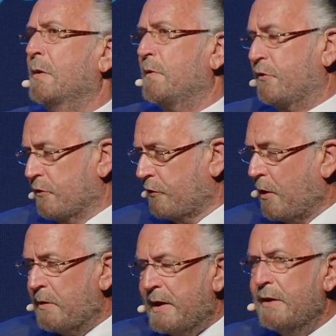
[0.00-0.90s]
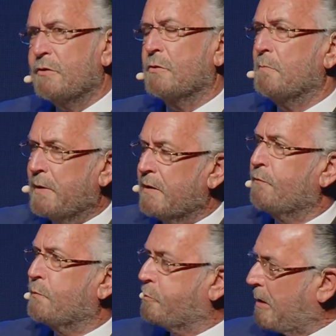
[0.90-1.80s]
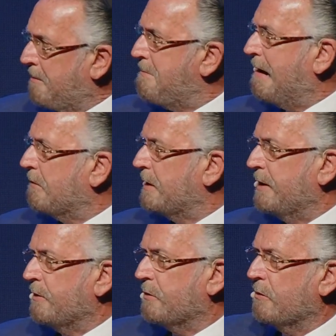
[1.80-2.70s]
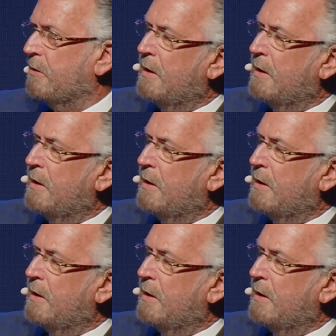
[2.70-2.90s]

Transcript: which is not only Hindu, but primarily Hindu,